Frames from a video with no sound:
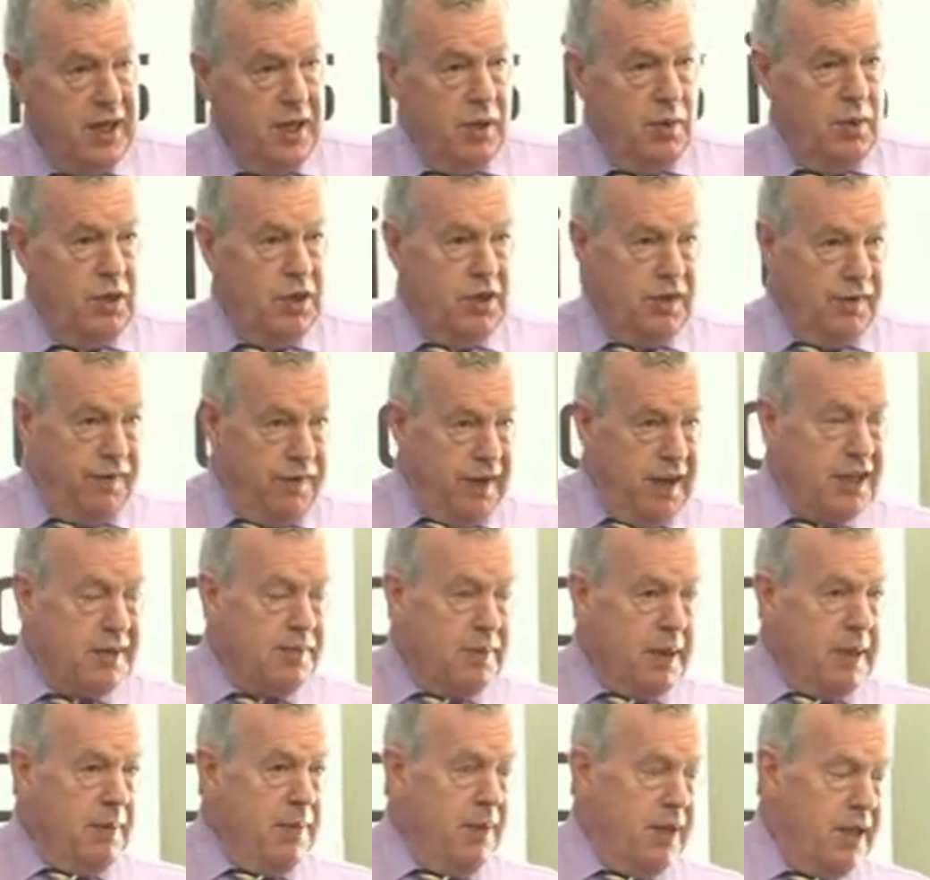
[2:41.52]
which affects
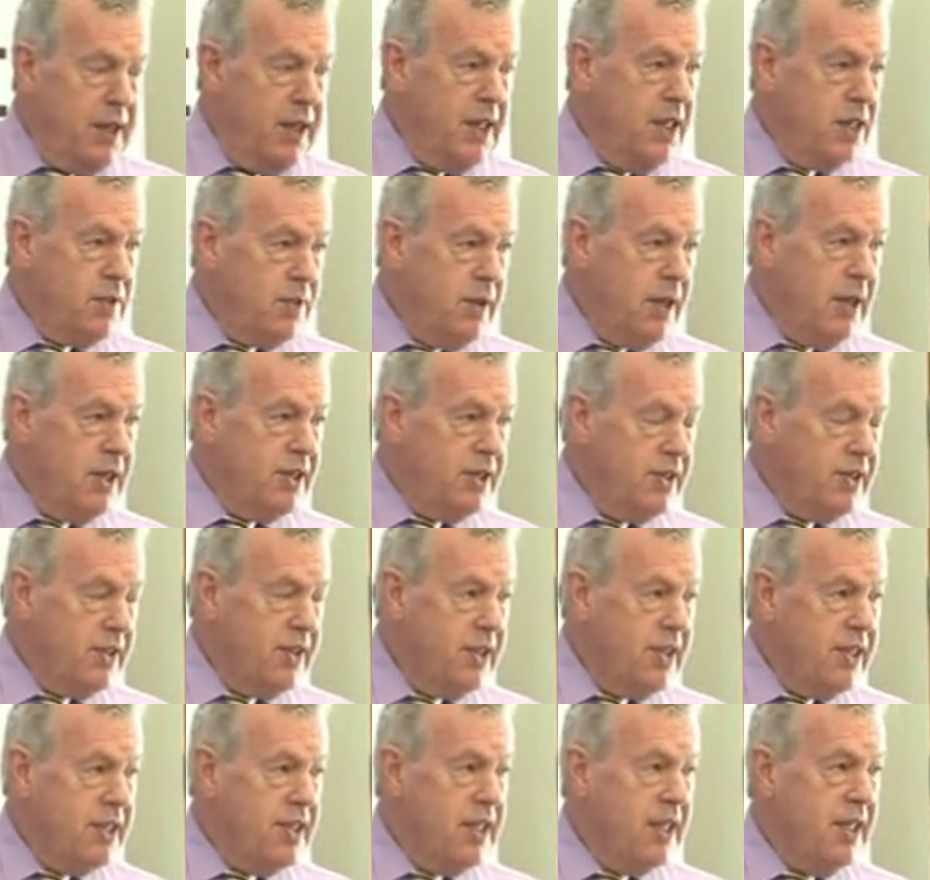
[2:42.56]
people in their 20s and
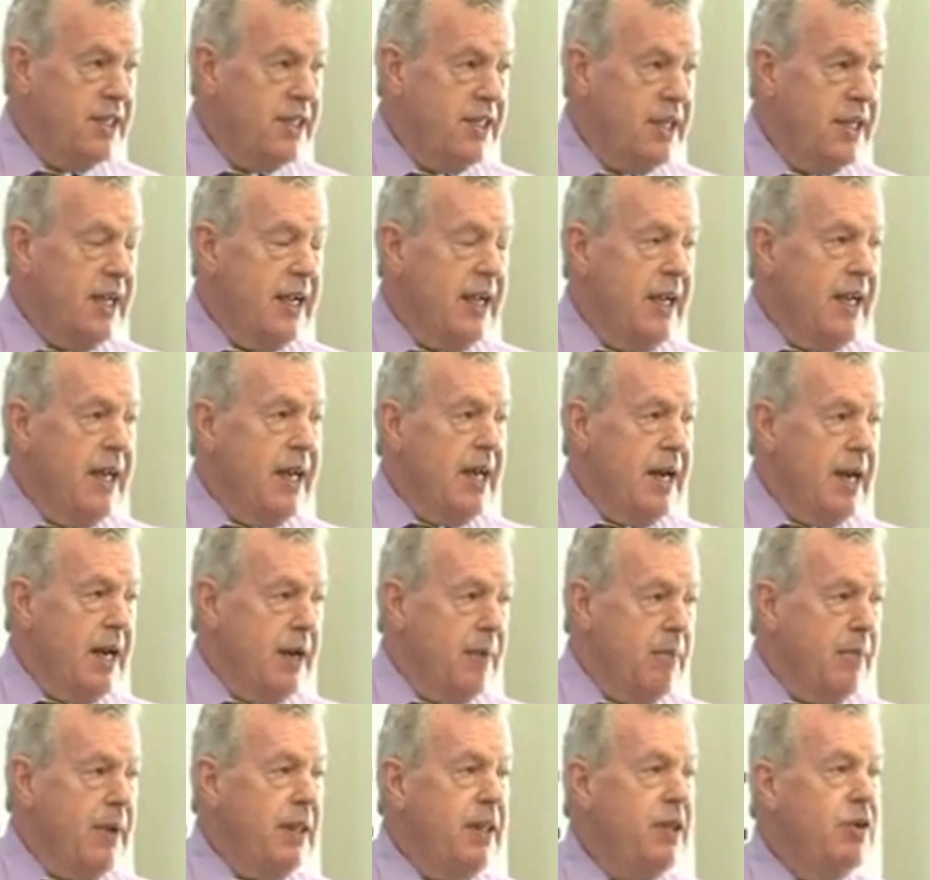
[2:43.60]
30s,
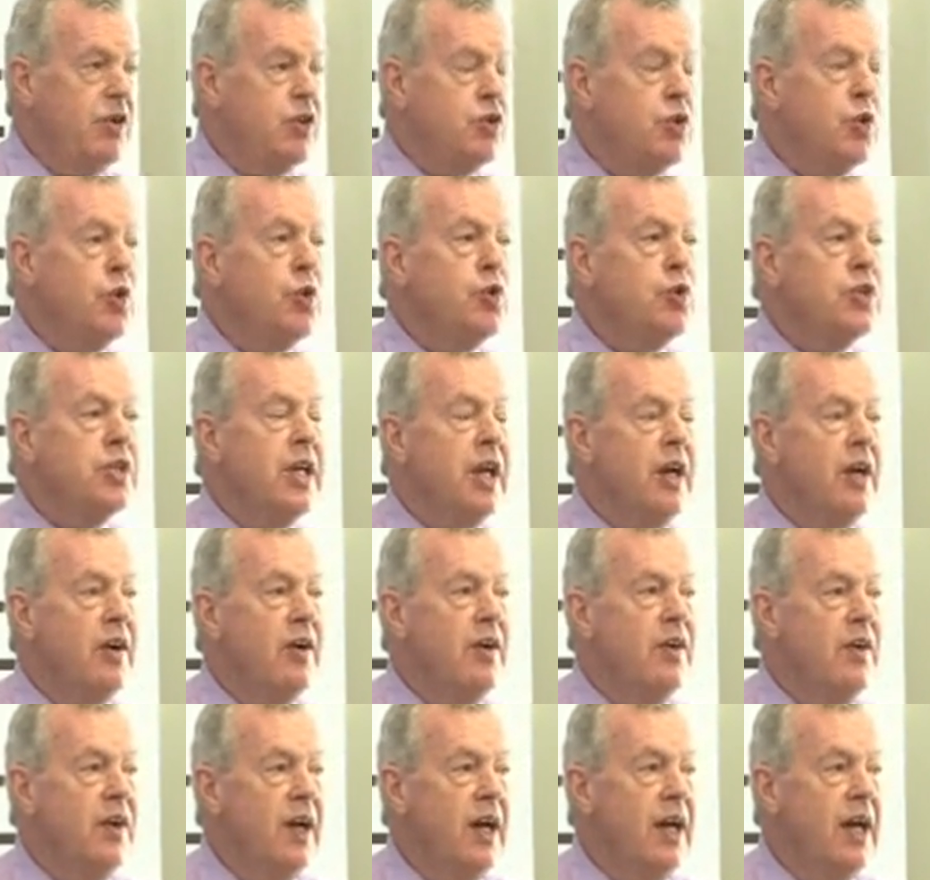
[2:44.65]
but there is
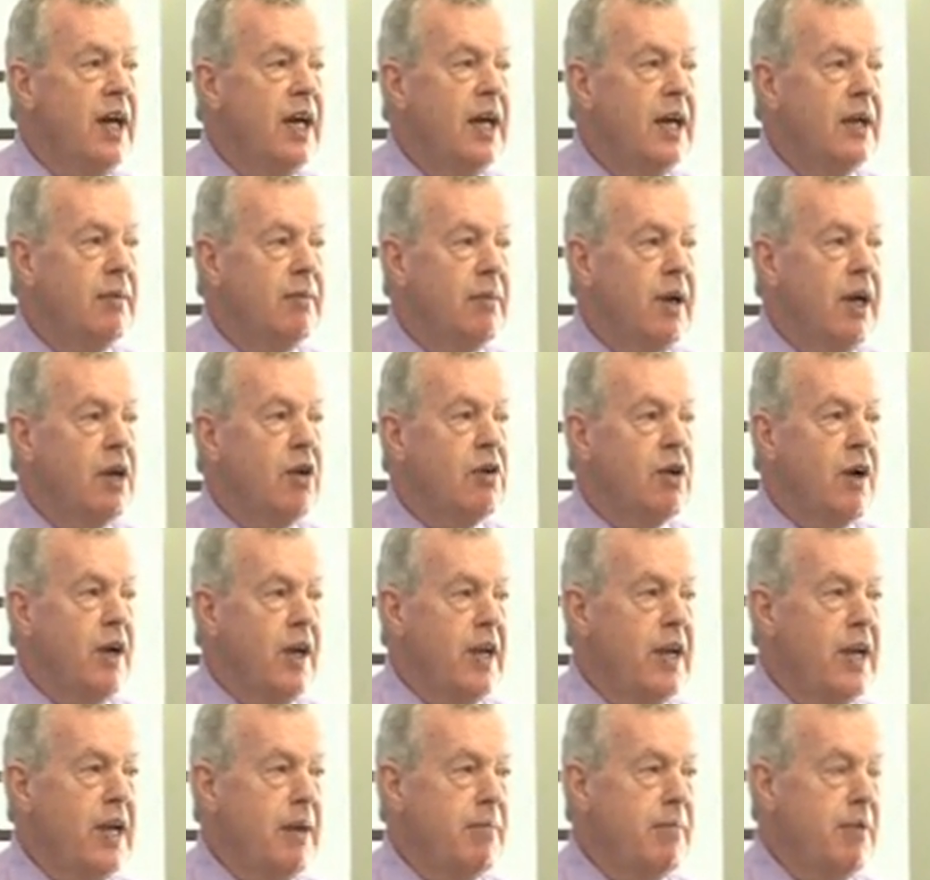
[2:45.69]
also a
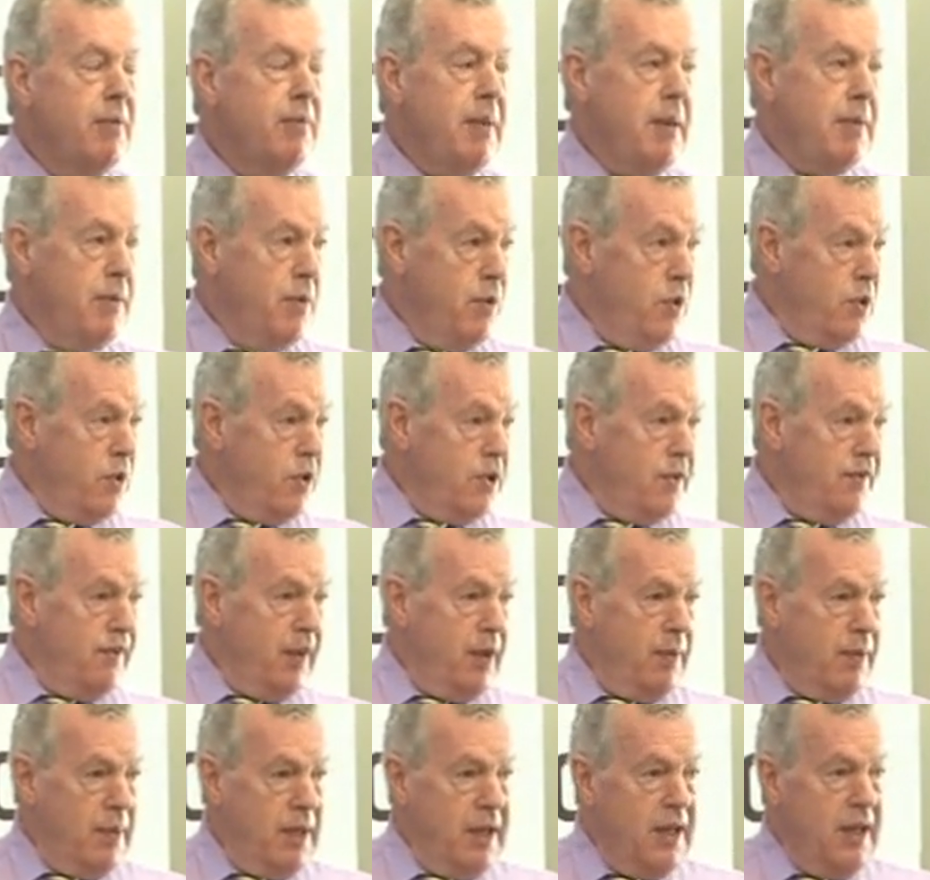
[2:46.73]
growing number of people who are
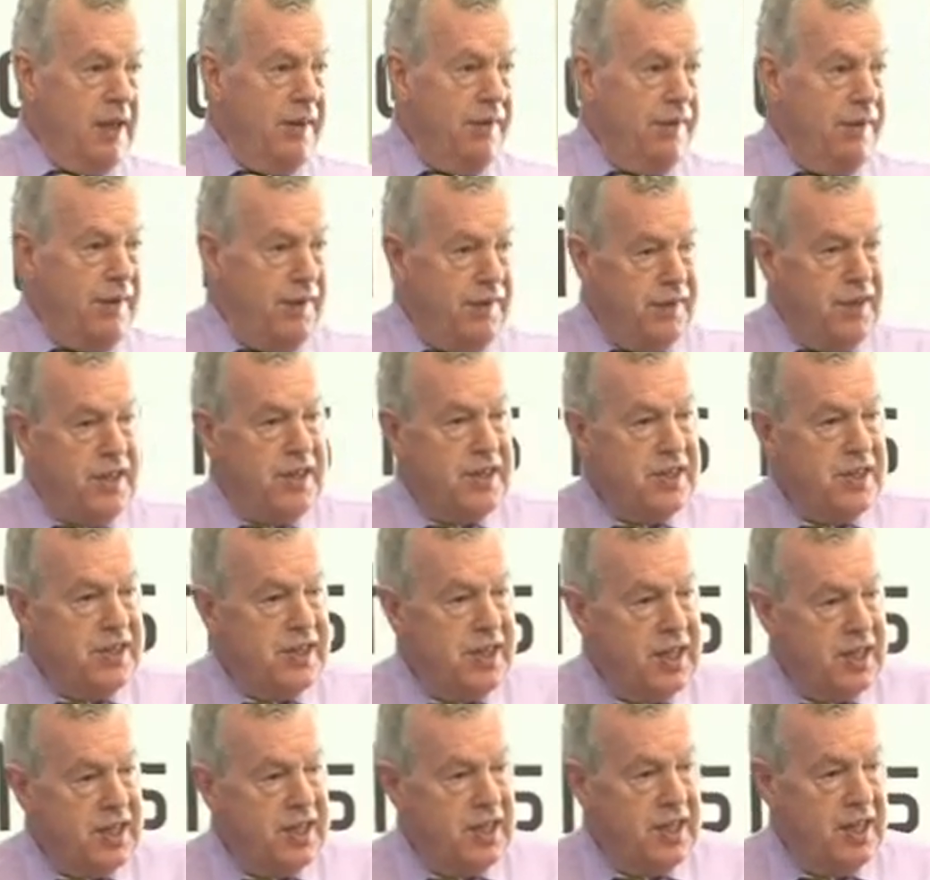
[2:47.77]
developing in their 50s and
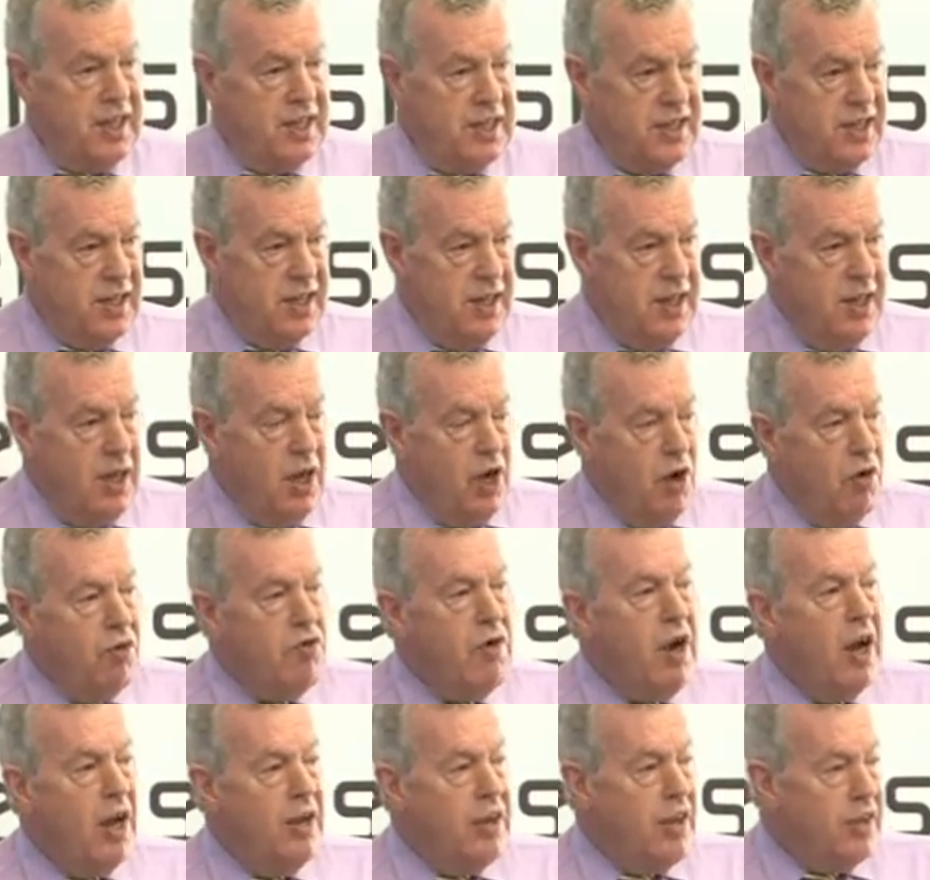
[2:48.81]
60s
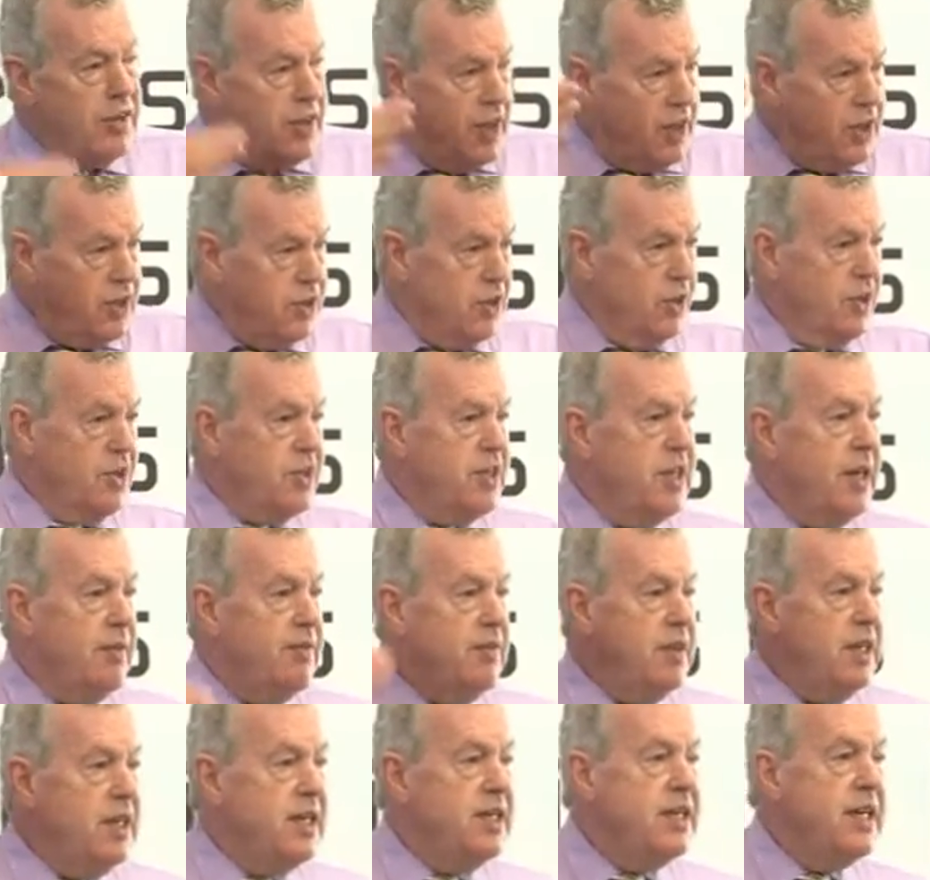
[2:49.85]
rather than sort of
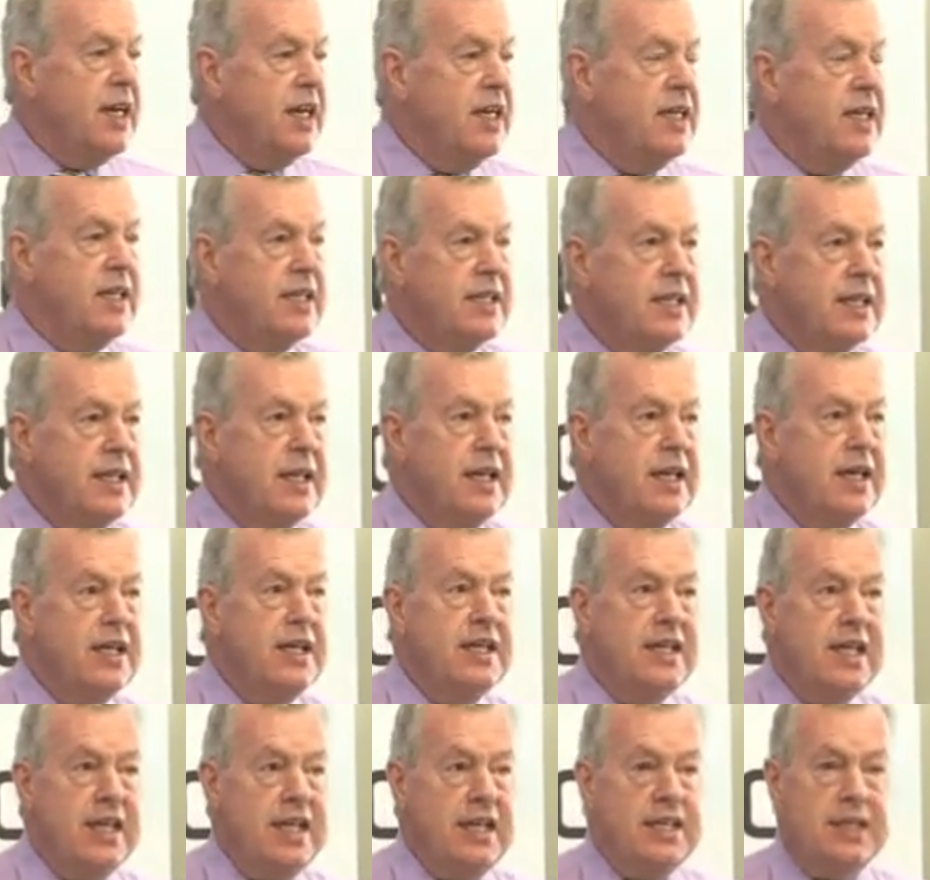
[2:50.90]
70s, 80s and
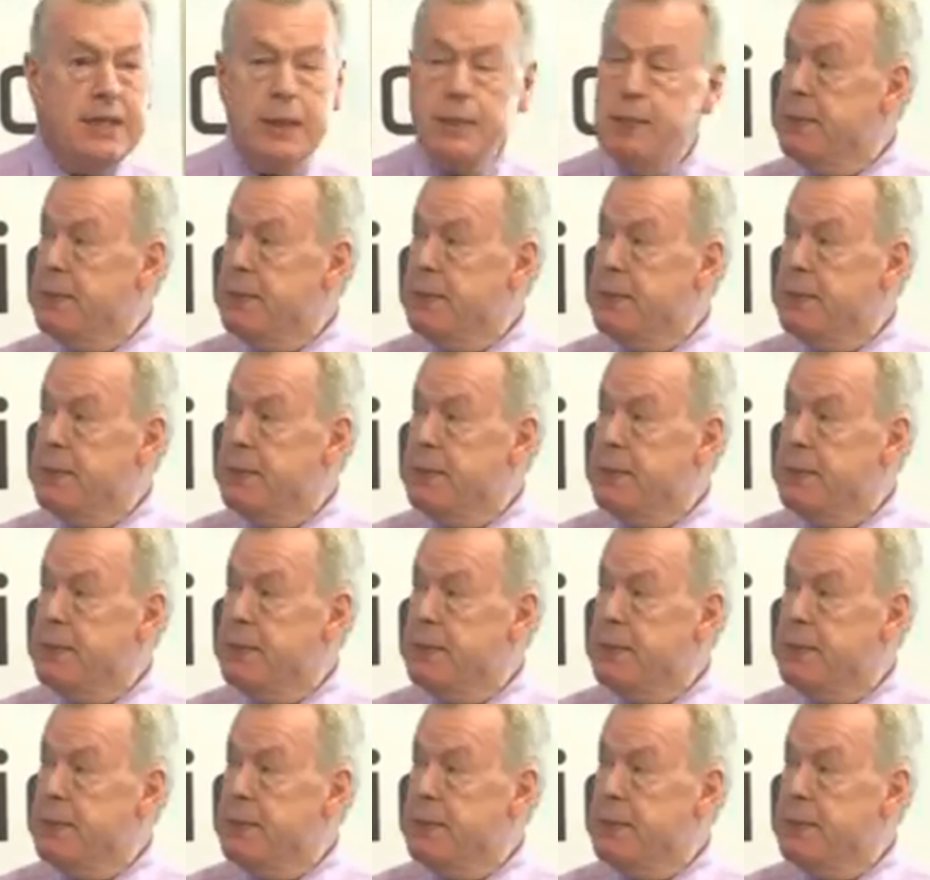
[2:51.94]
90s,